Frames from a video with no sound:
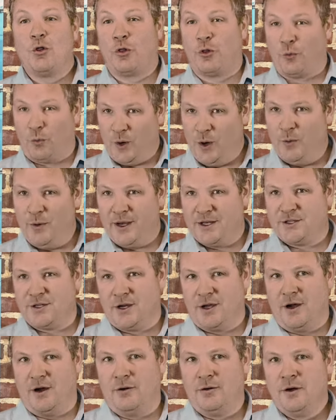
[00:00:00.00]
3 weeks
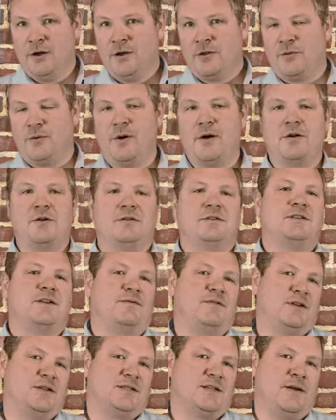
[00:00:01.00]
ago,
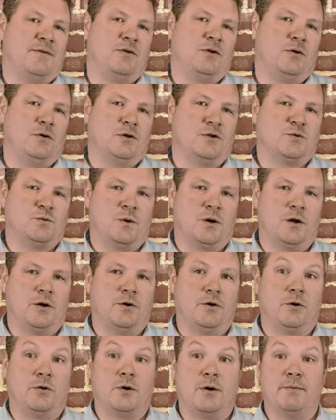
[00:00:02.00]
377 units went
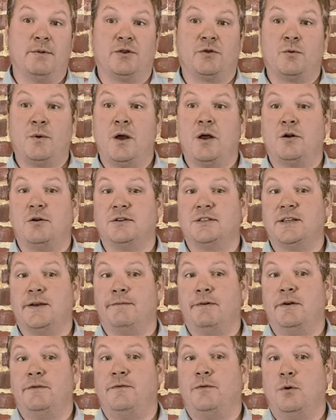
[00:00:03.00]
under agreement,
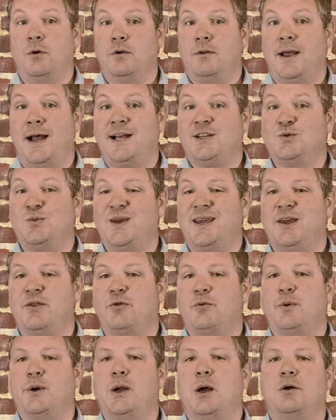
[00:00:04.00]
374 last week and
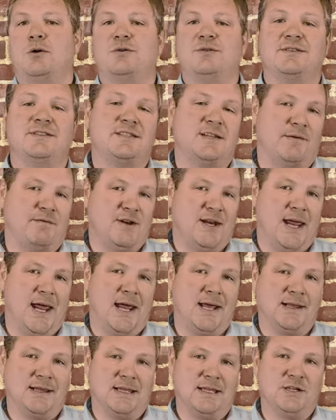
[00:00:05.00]

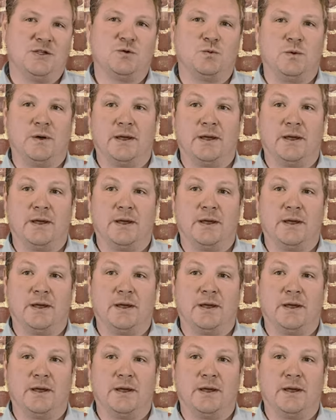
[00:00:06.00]
378 this